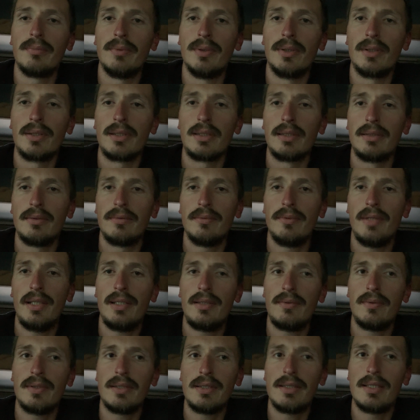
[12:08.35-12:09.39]
more
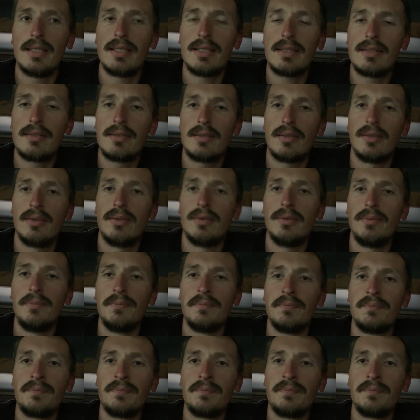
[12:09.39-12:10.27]
weight with that. So